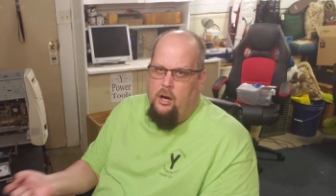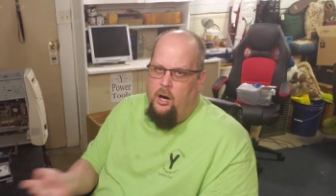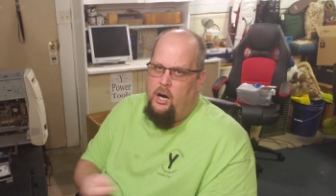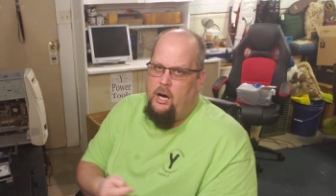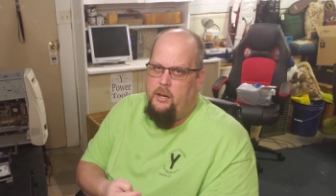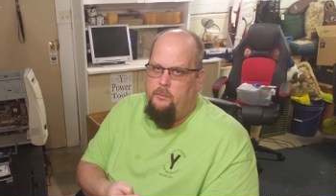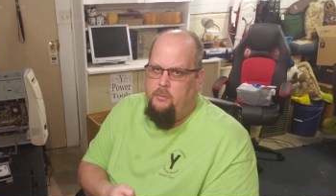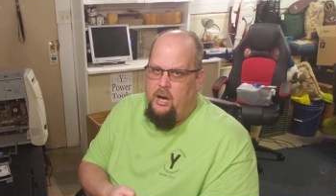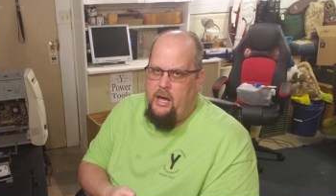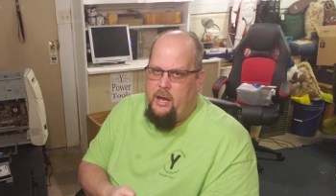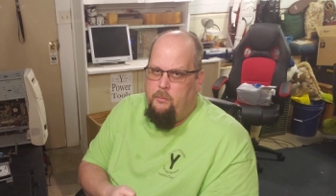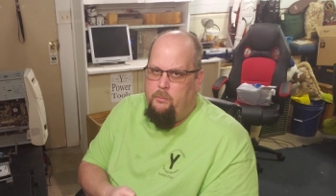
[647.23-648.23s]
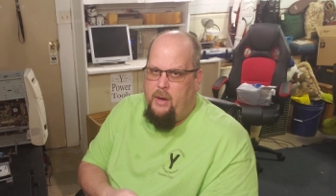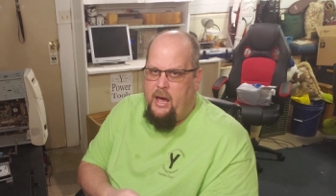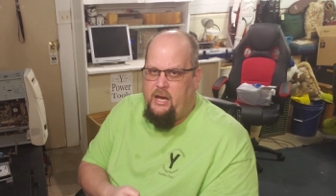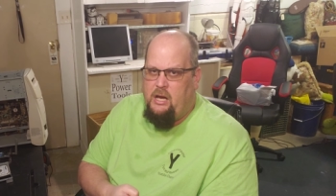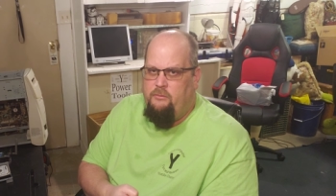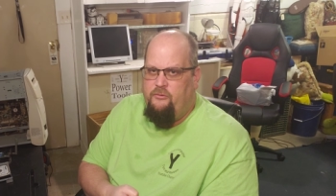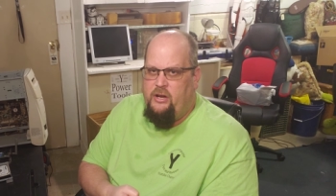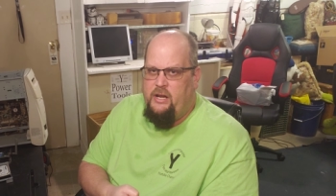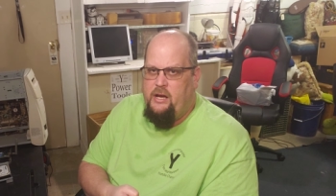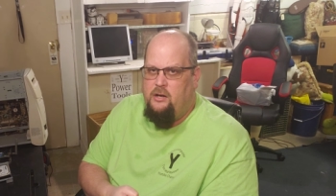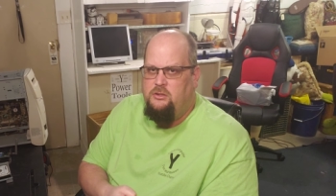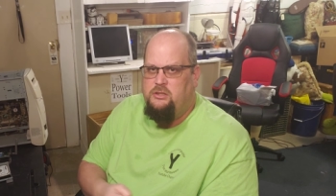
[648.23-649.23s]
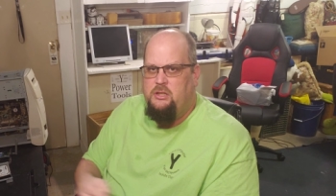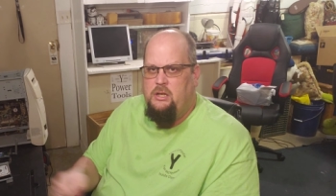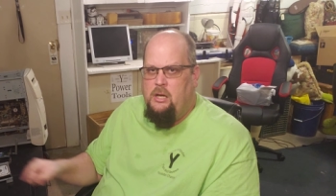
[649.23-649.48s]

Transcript: on my backup videos